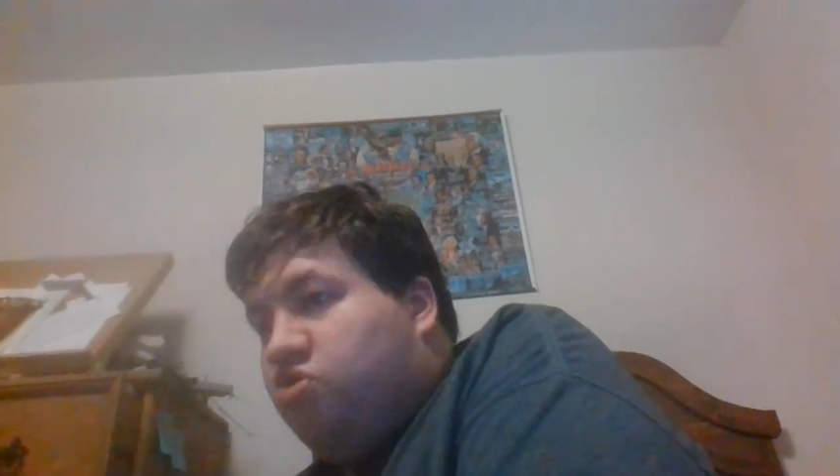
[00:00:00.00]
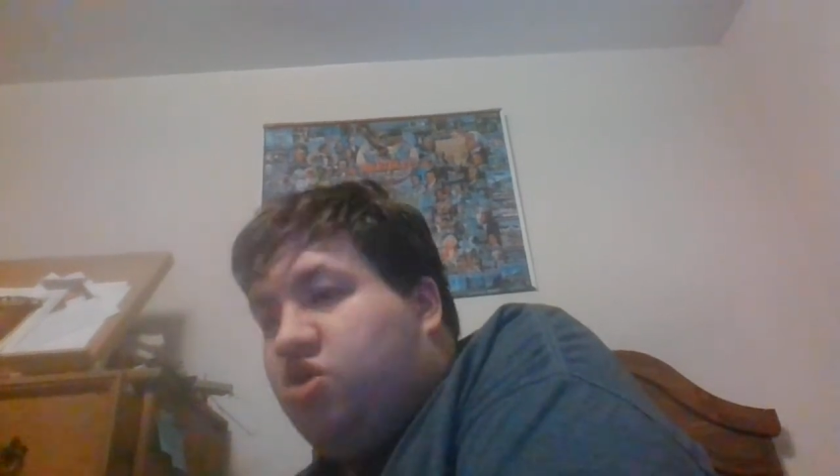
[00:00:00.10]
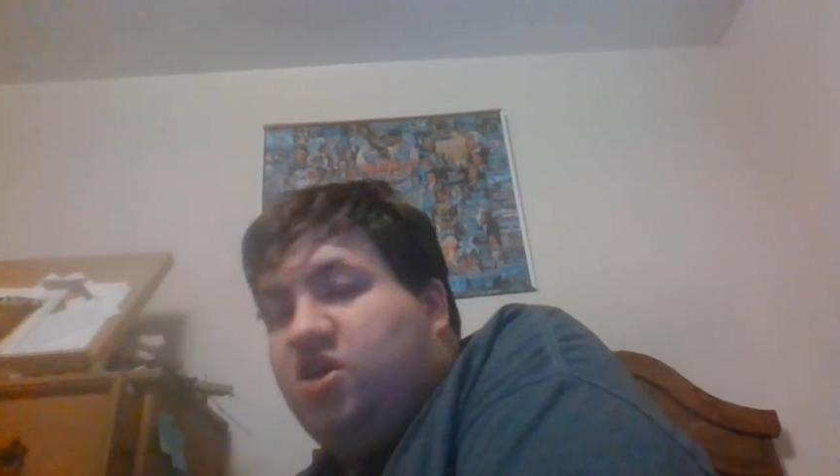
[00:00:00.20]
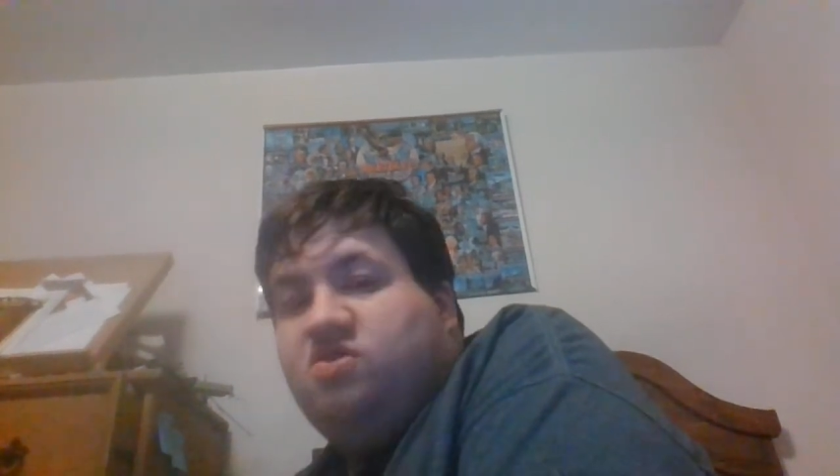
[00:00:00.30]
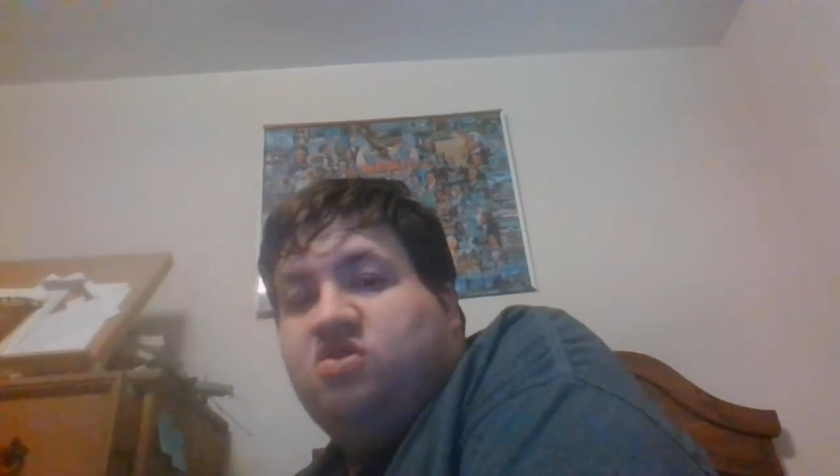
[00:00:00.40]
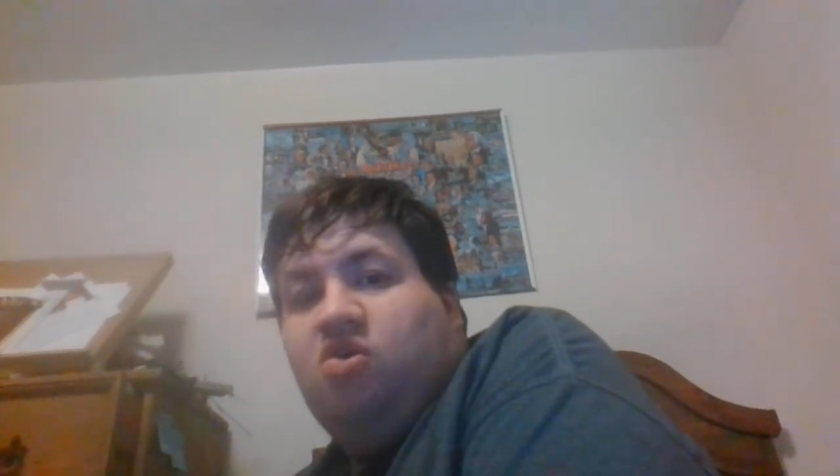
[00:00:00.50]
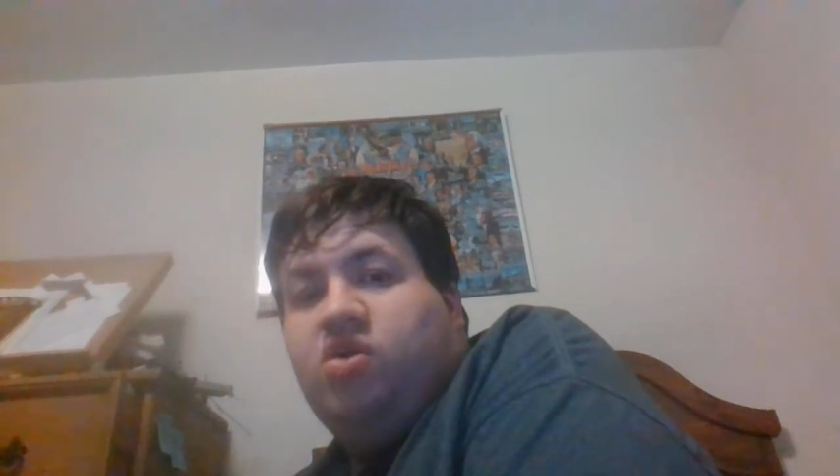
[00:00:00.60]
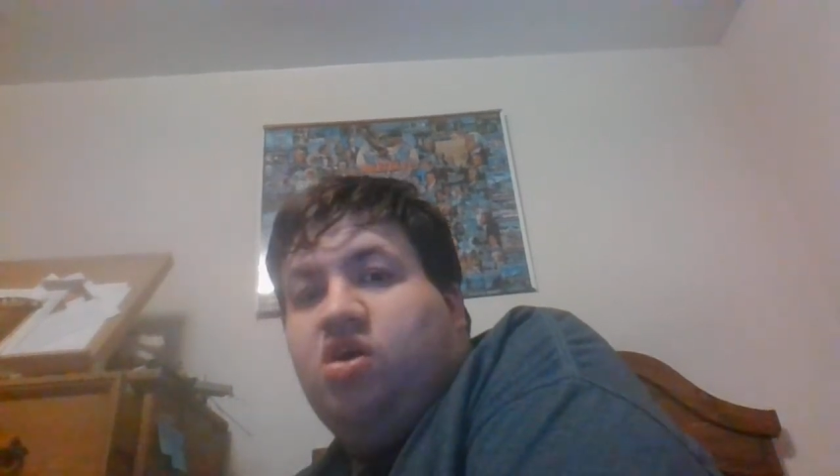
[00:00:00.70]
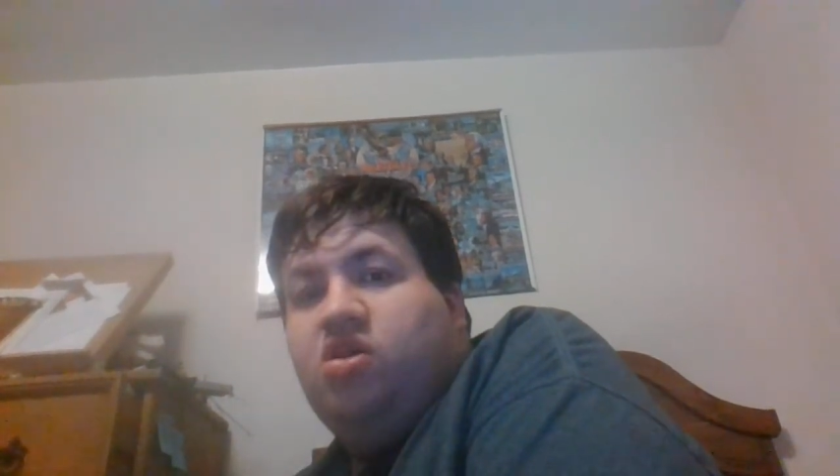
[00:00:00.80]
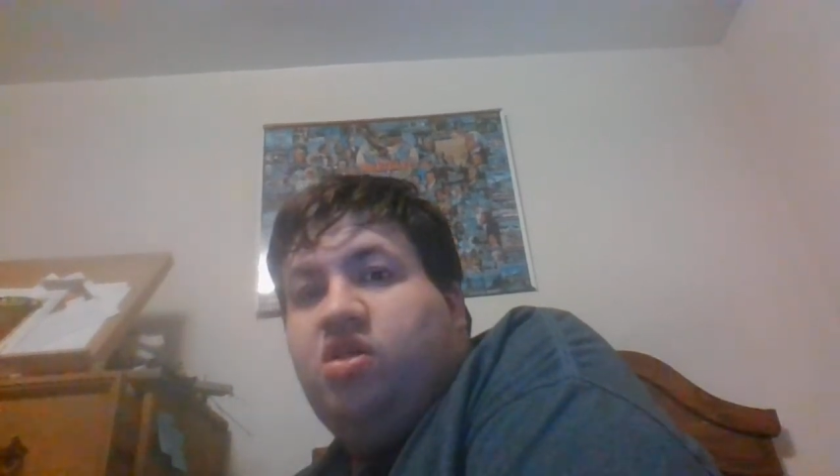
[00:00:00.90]
things going
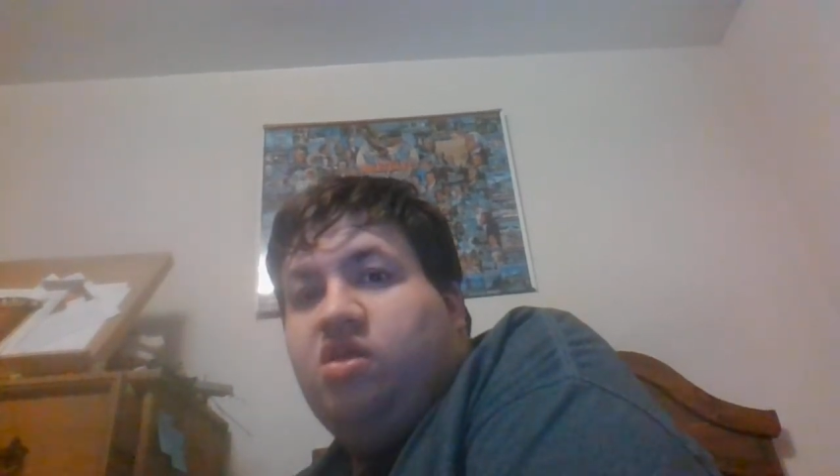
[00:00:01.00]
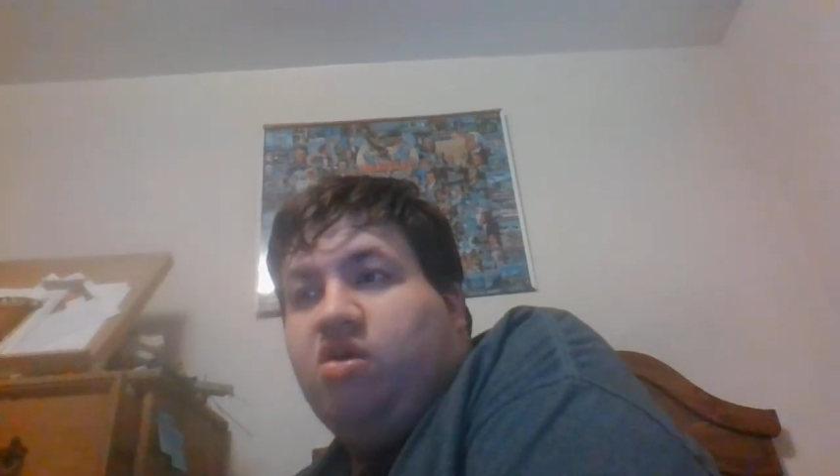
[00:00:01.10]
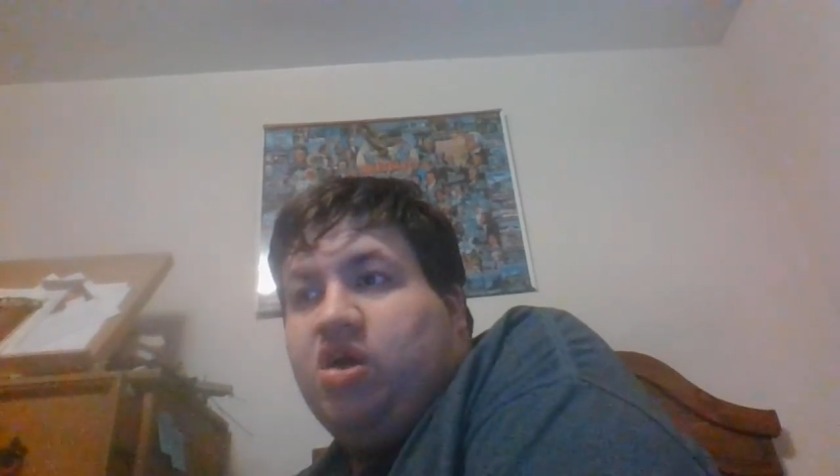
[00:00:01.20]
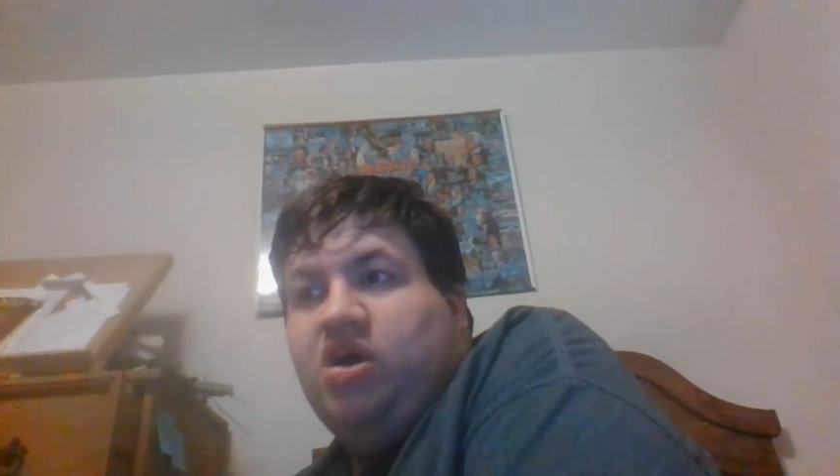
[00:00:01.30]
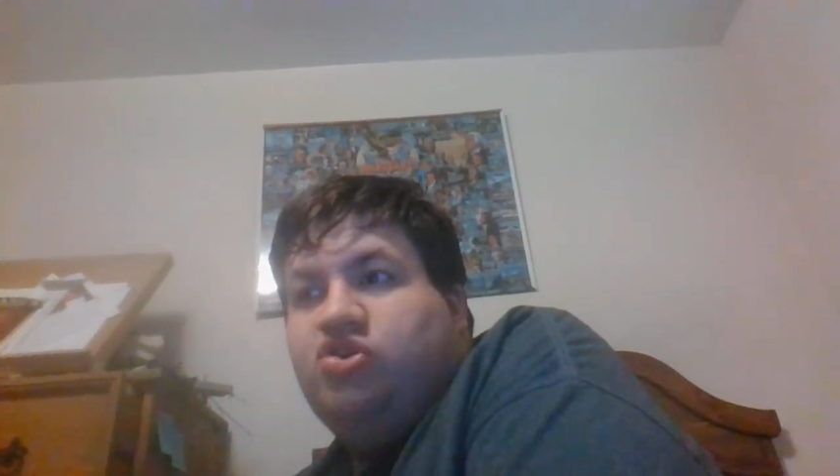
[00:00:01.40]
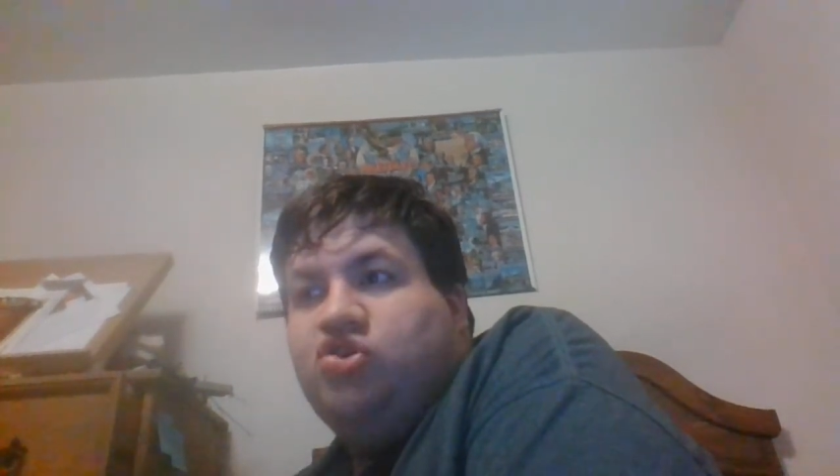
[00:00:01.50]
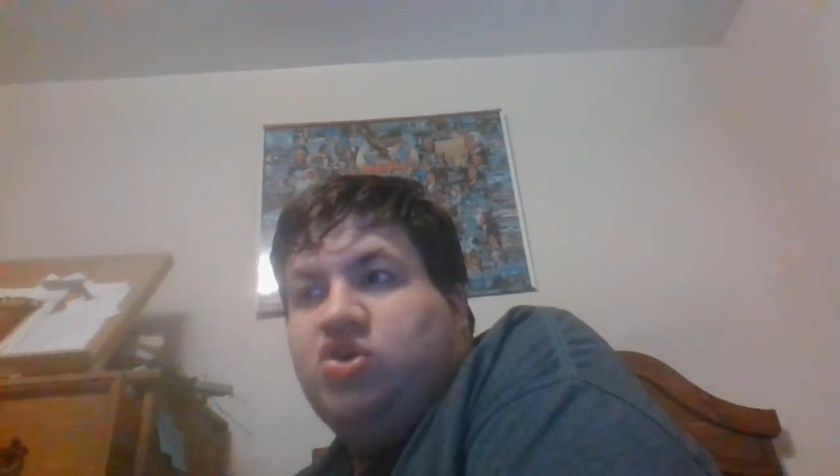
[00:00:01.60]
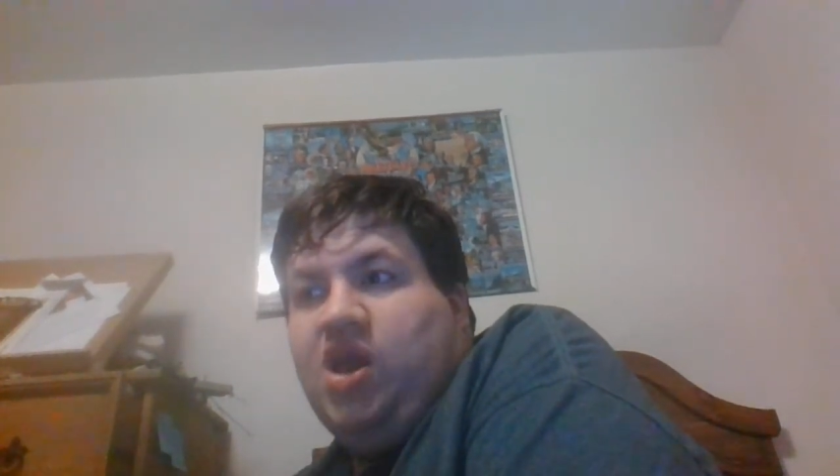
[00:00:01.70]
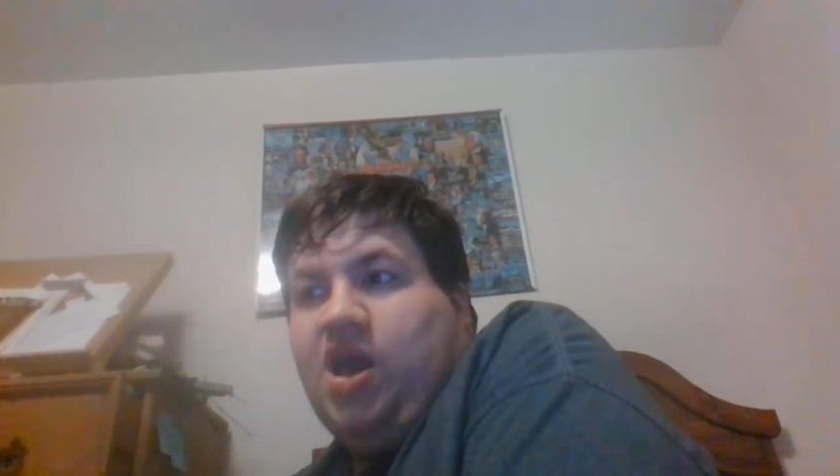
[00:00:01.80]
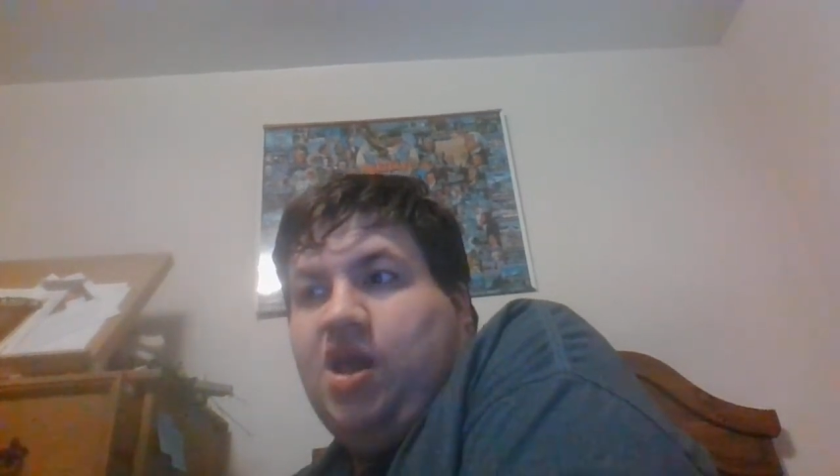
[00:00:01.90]
on in their
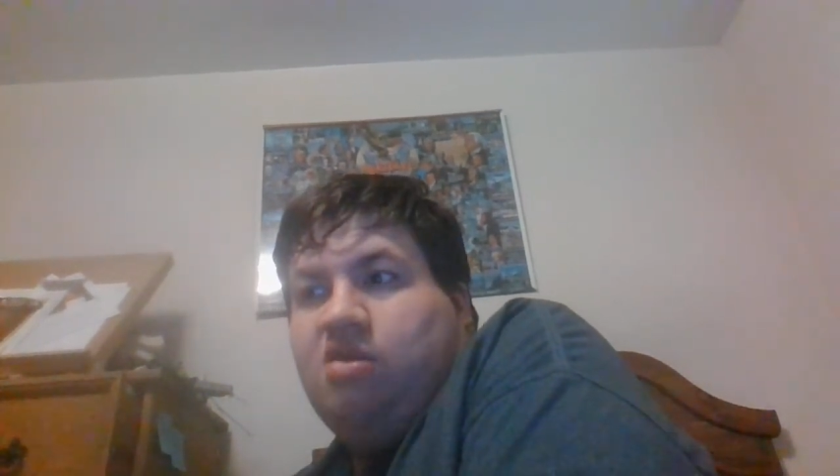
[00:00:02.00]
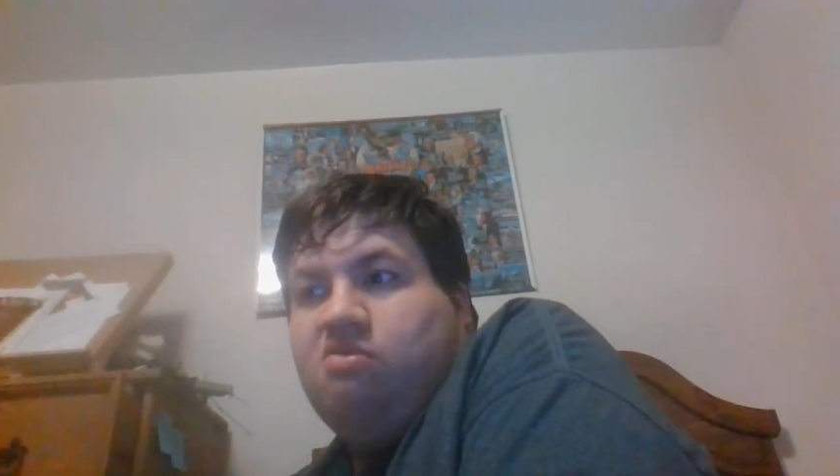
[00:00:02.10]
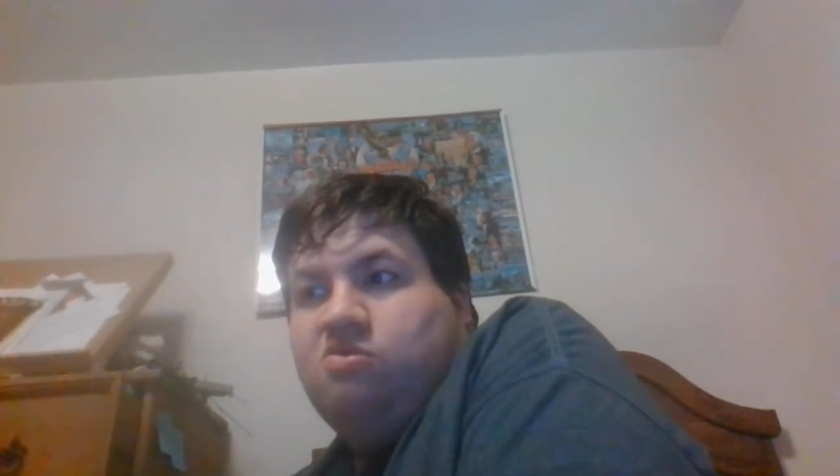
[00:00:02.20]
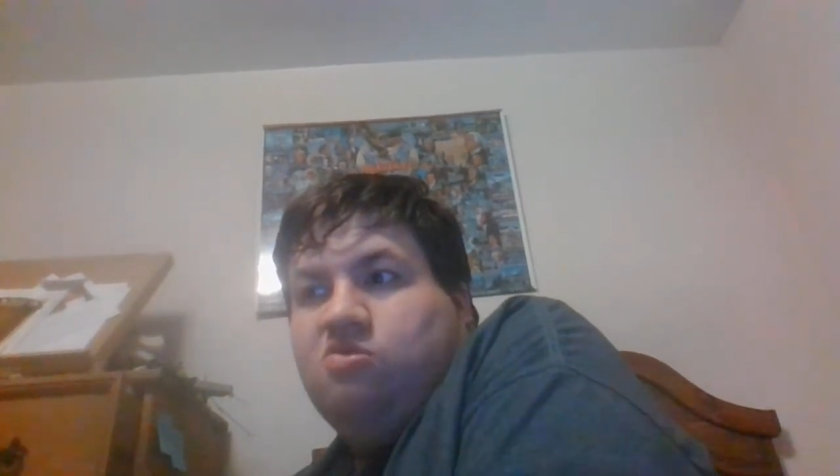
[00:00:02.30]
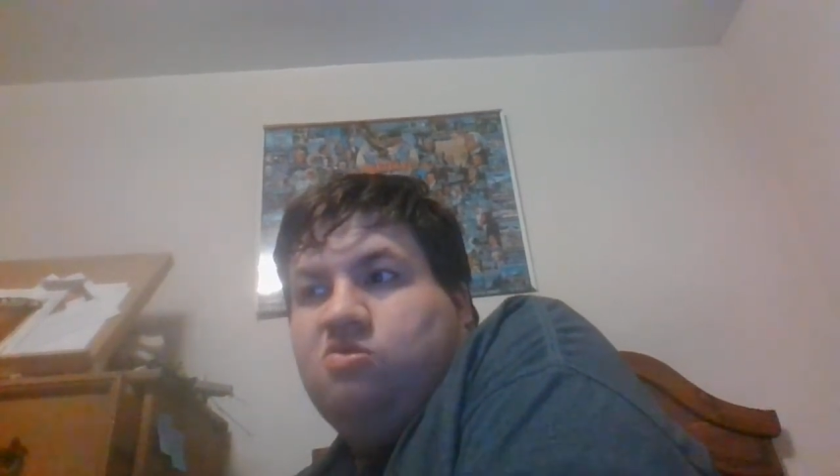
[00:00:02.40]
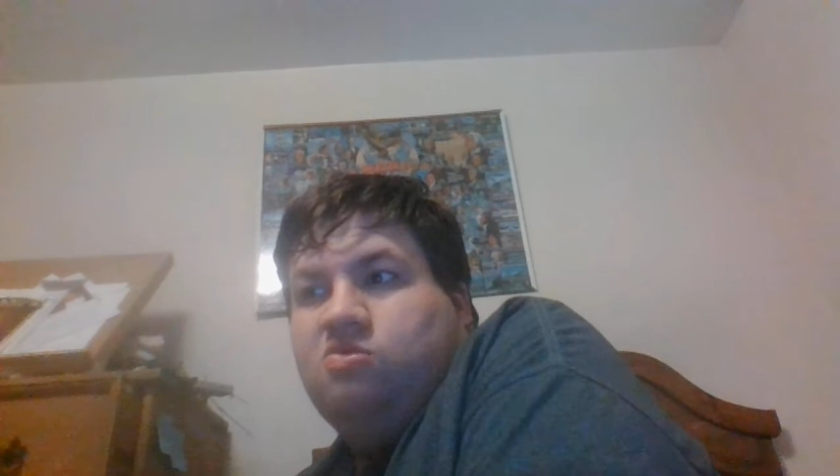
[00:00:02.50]
country and